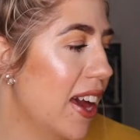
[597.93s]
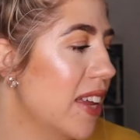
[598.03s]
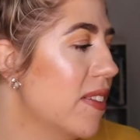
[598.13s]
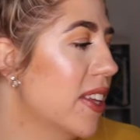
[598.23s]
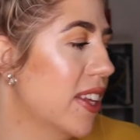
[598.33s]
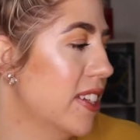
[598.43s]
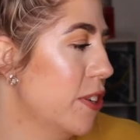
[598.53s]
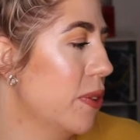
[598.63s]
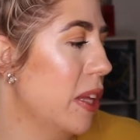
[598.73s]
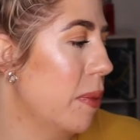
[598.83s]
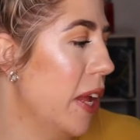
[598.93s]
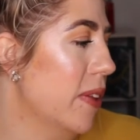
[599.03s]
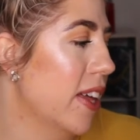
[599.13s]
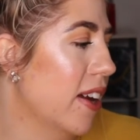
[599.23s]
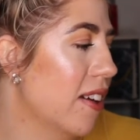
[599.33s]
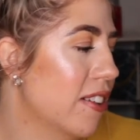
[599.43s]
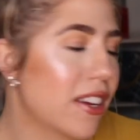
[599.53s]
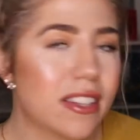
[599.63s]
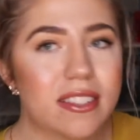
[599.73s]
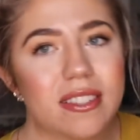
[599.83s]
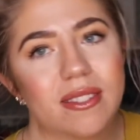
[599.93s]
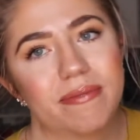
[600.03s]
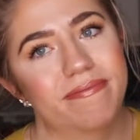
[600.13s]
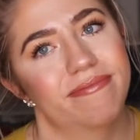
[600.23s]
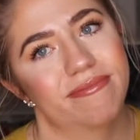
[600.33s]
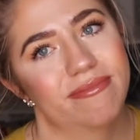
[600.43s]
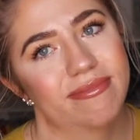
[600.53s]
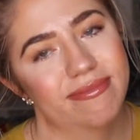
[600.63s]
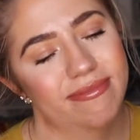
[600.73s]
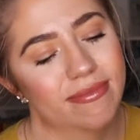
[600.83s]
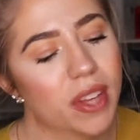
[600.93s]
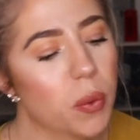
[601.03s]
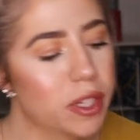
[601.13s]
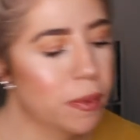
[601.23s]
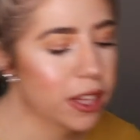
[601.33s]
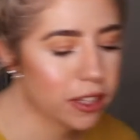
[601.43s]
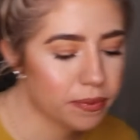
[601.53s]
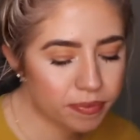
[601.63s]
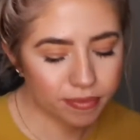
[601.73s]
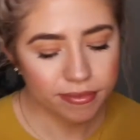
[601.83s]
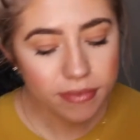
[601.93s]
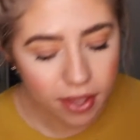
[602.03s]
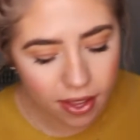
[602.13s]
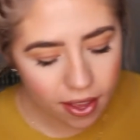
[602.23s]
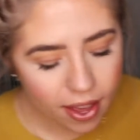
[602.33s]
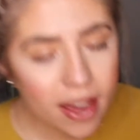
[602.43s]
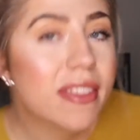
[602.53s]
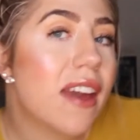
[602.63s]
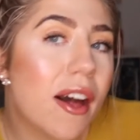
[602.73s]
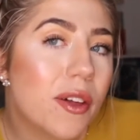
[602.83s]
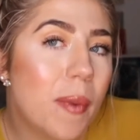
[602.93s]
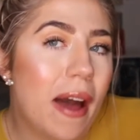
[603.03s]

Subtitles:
I didn't even get to really play with that color yet, so wish me luck. The other